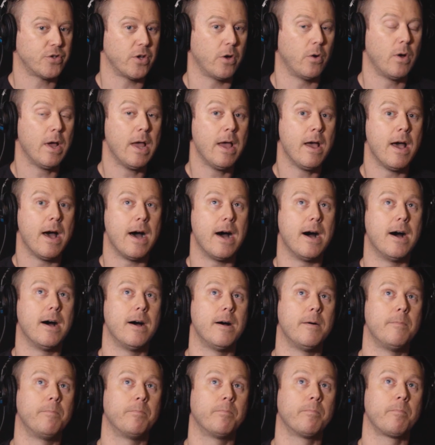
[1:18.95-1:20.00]
So
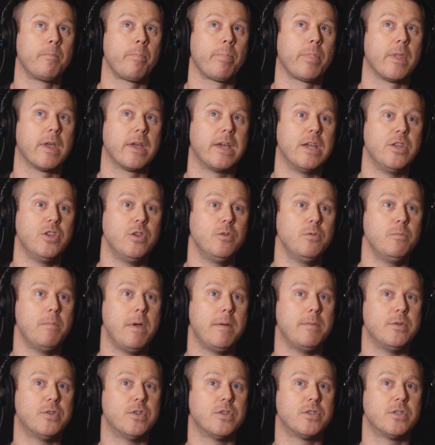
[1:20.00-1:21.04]
can you
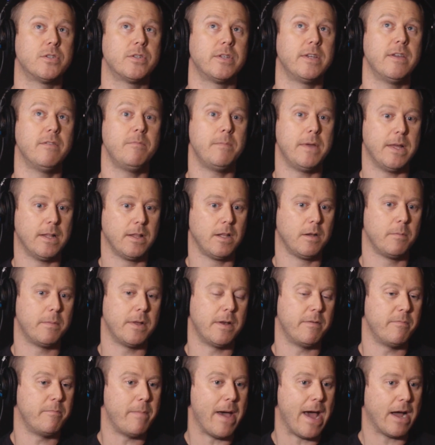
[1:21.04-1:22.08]
maybe just give me a little bit
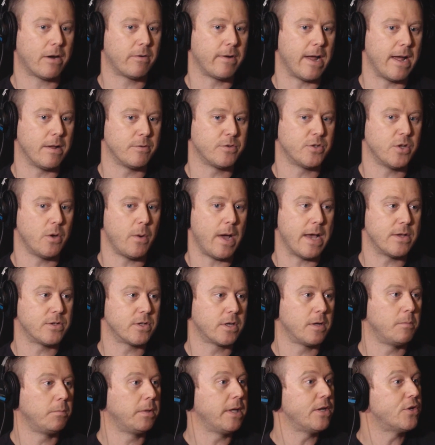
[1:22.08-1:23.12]
of background? So as a
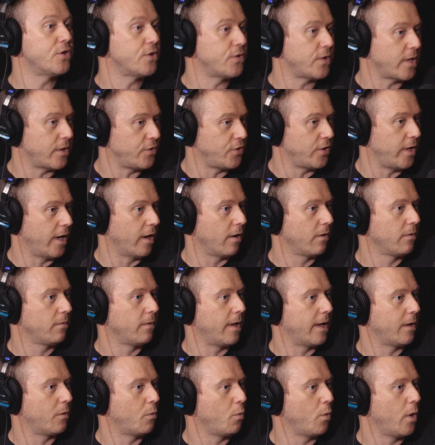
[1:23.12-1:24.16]
completions engineer,
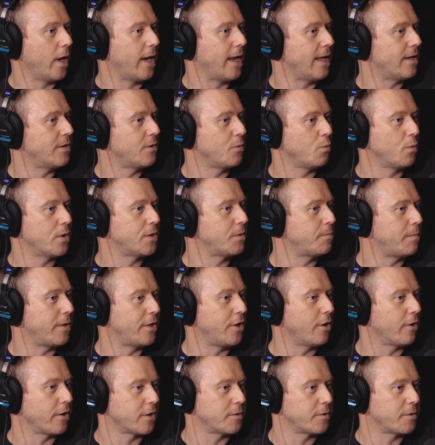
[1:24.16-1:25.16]
like what's been your